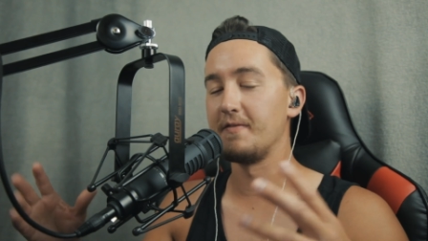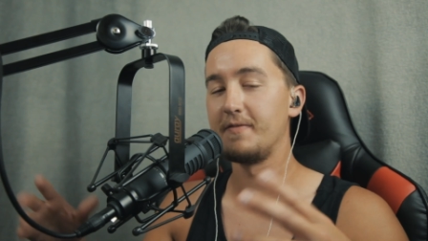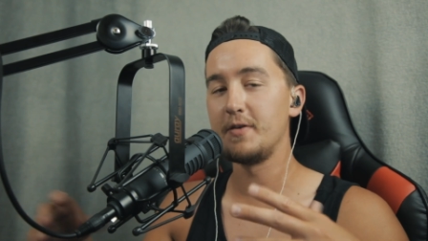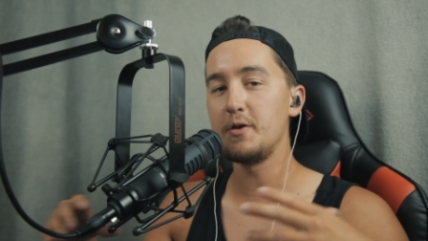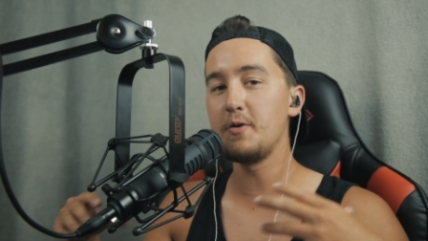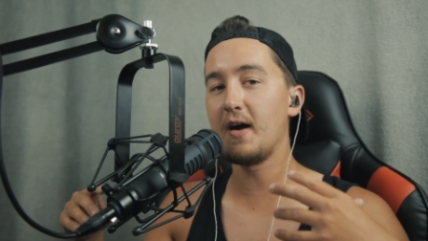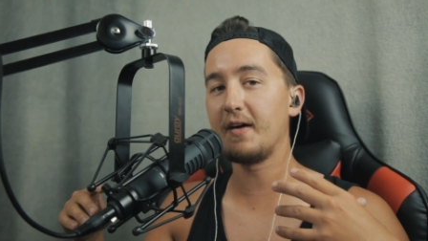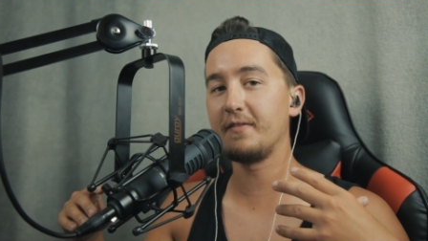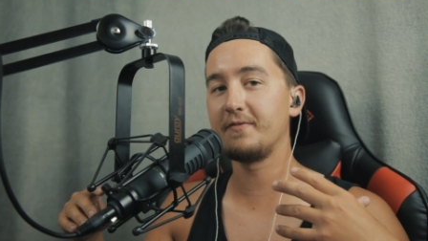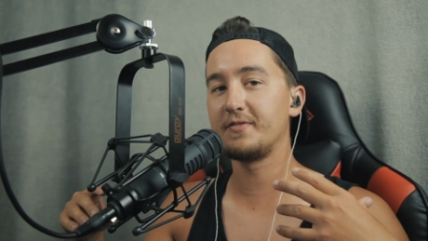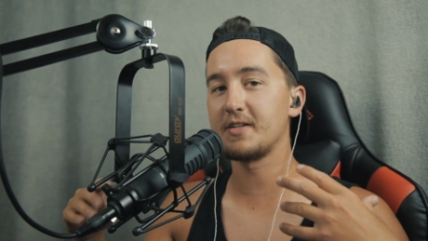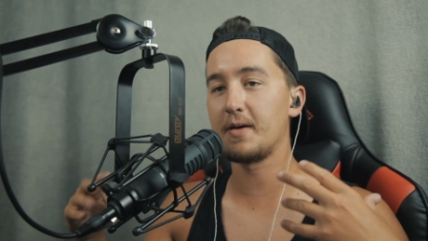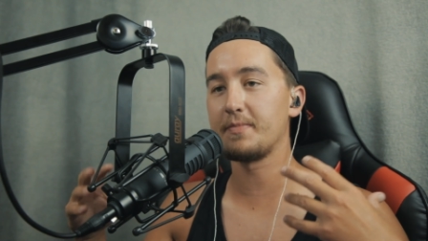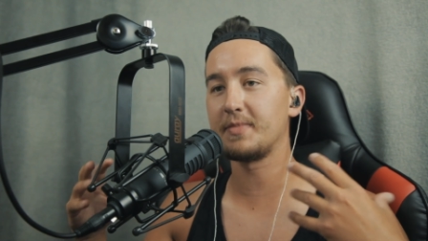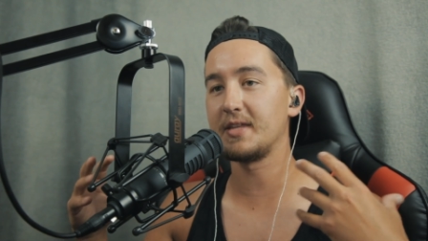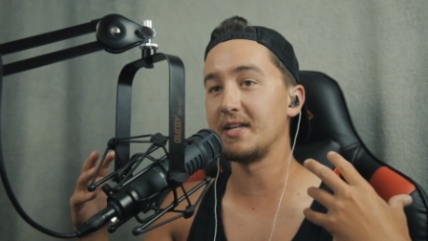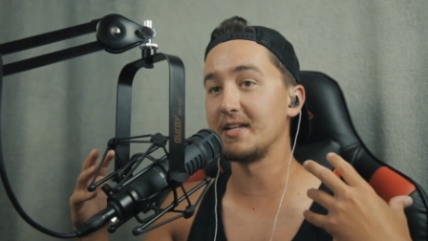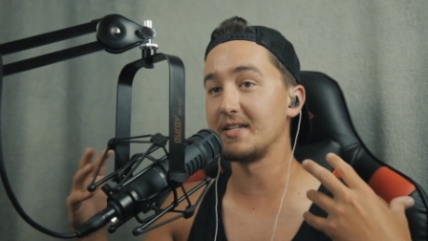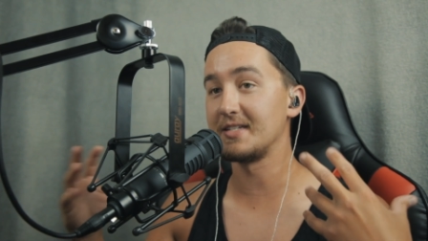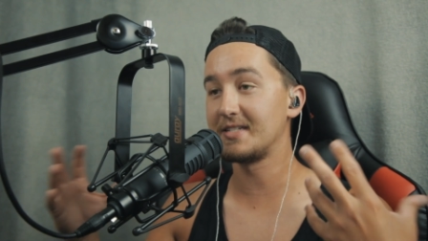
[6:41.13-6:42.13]
If you have
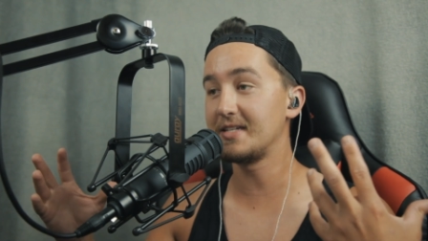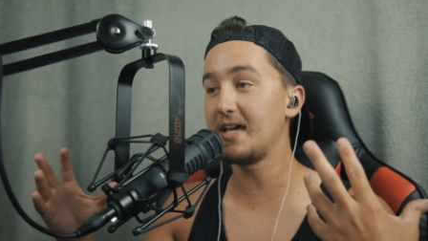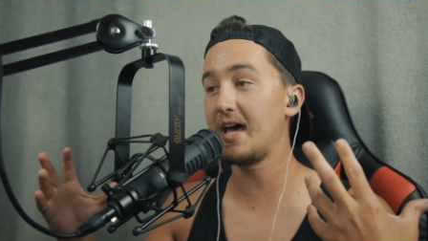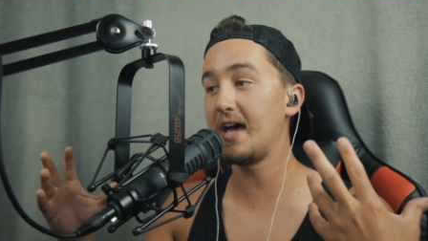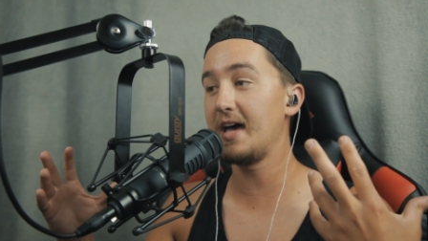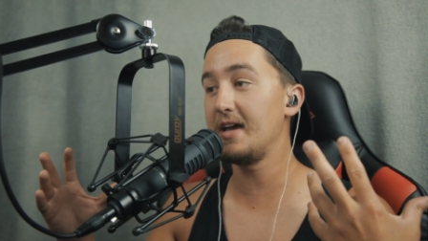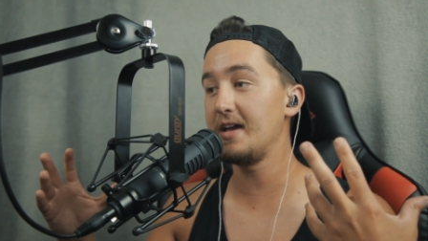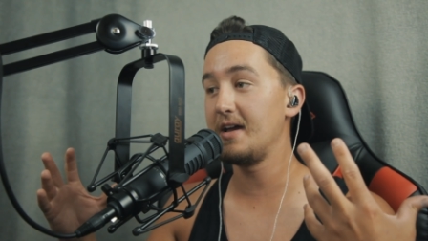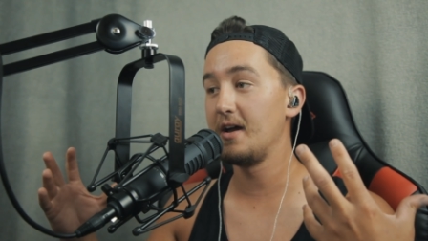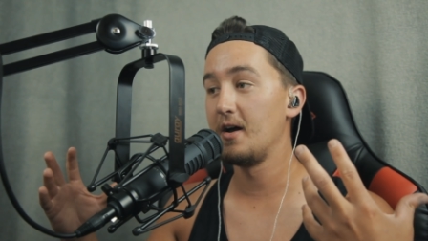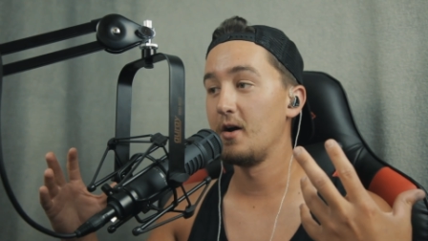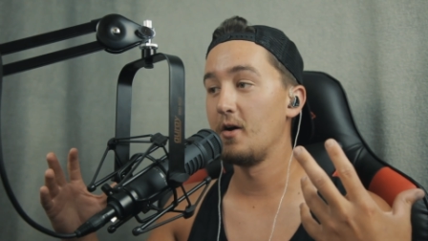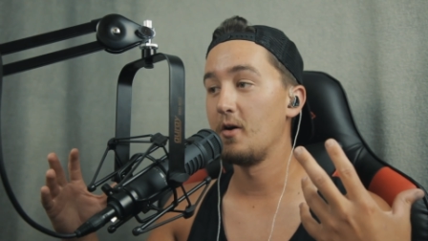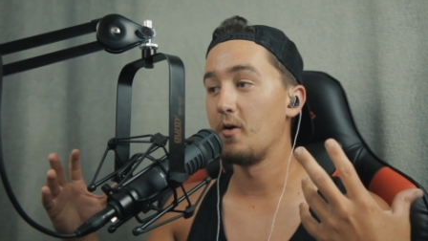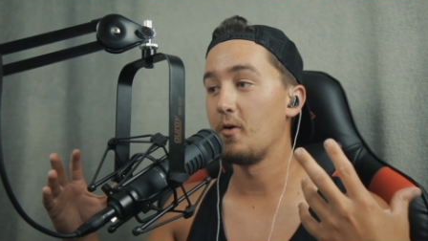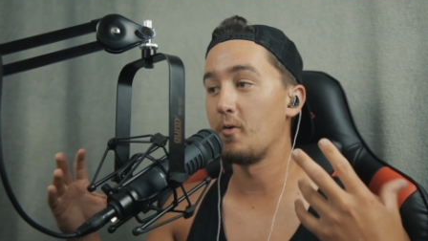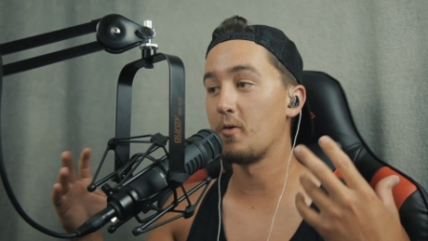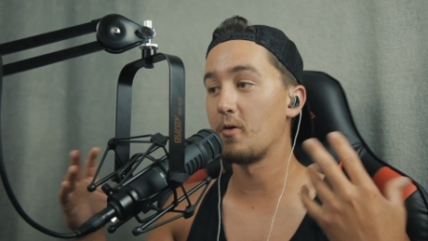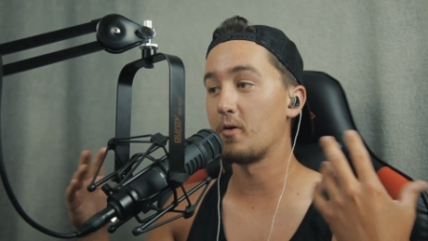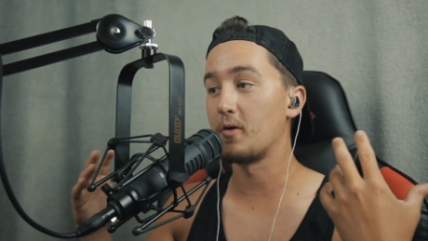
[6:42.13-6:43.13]
something to say
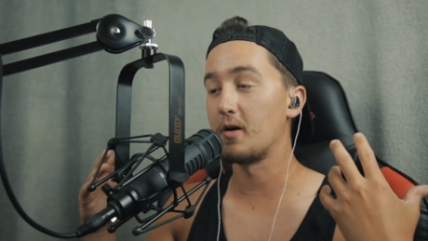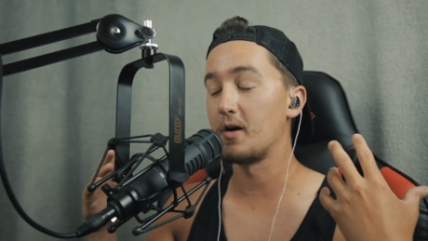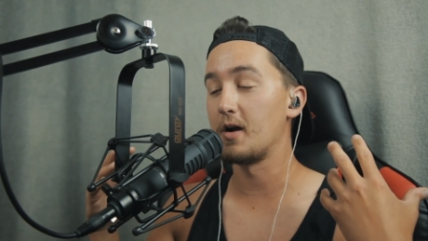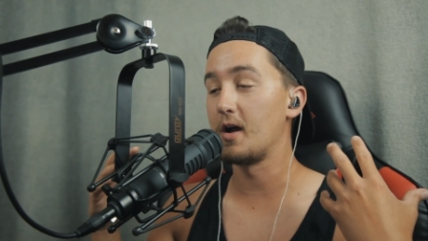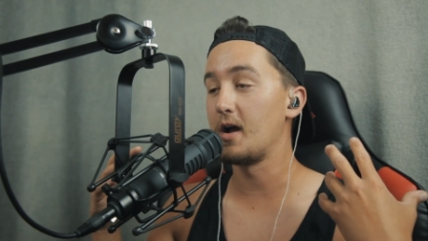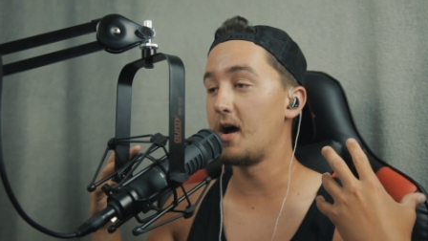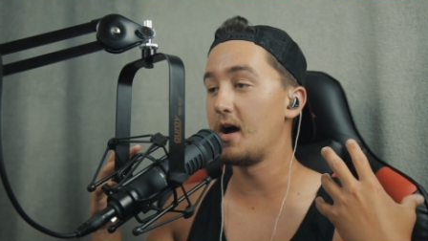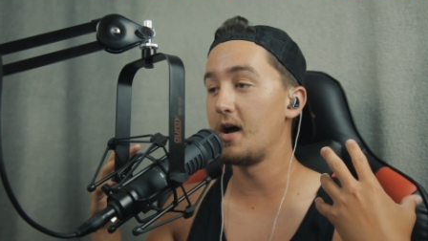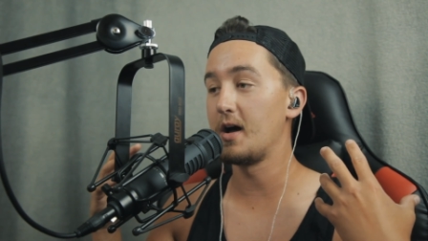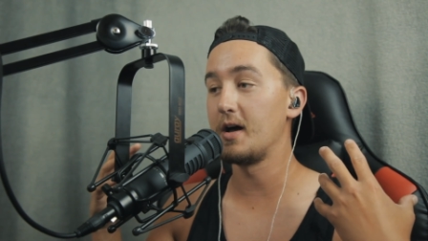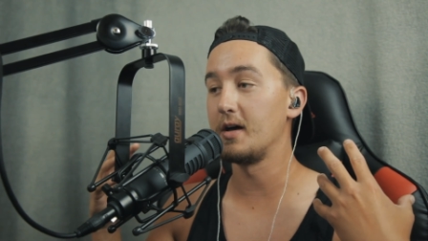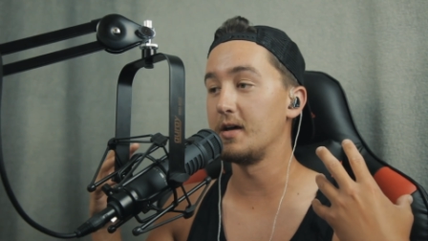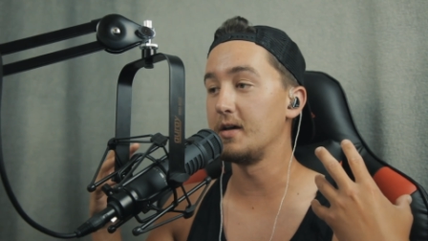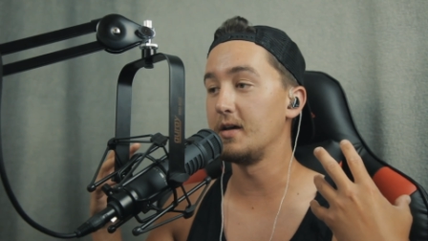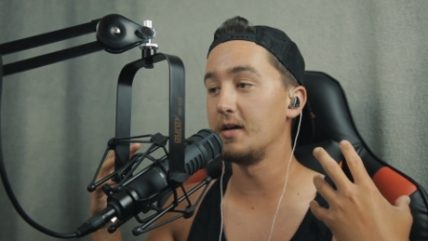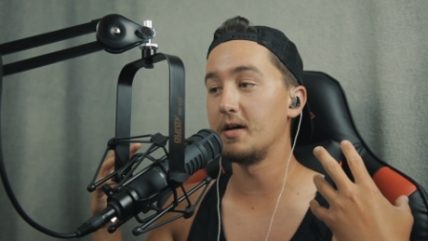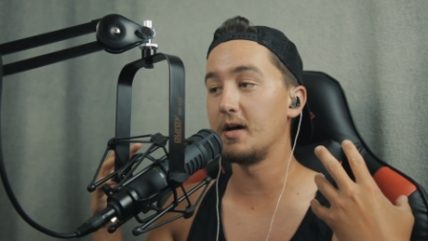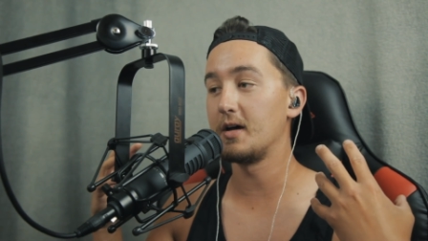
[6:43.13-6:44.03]
or a,